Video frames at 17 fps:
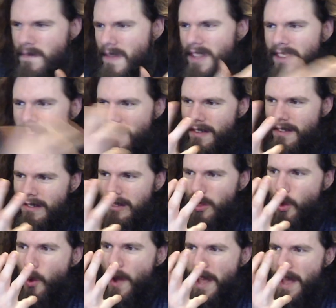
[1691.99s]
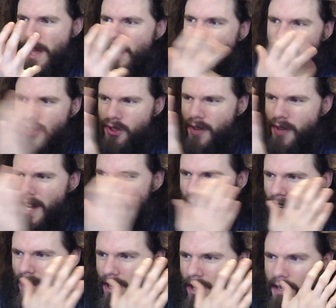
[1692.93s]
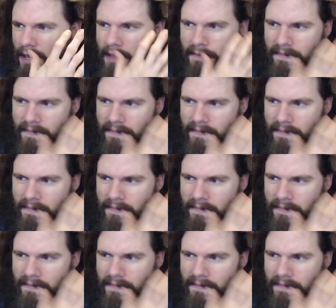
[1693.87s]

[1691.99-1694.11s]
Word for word: disloyal traitor.